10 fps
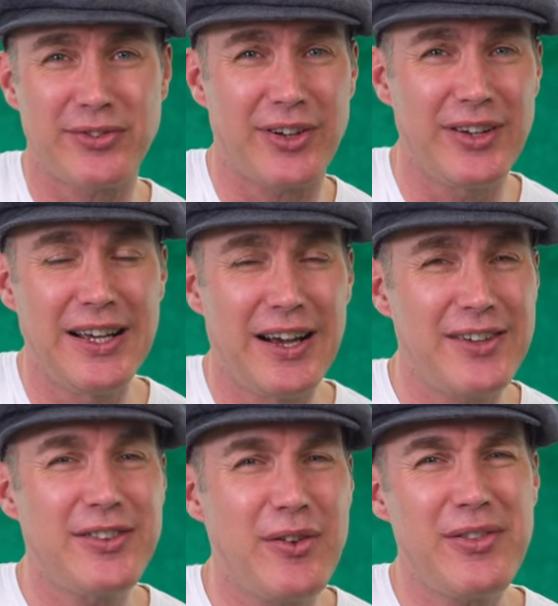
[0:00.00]
So I
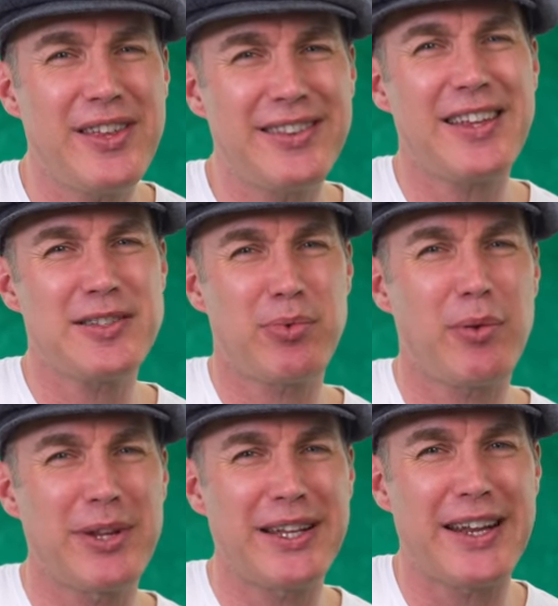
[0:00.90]
don't think that's
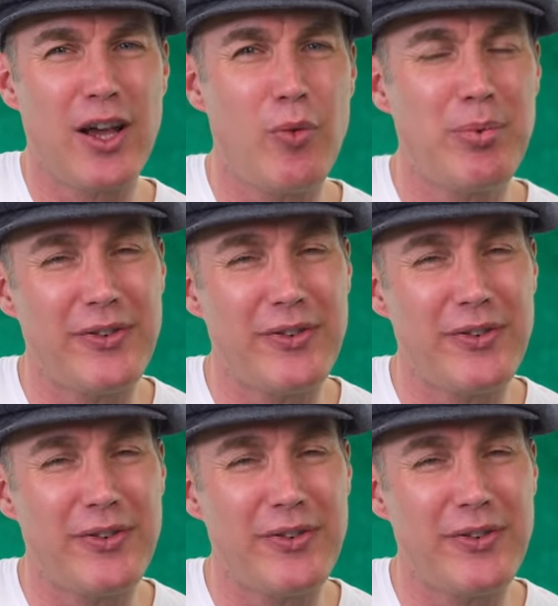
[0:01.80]
probably going to help.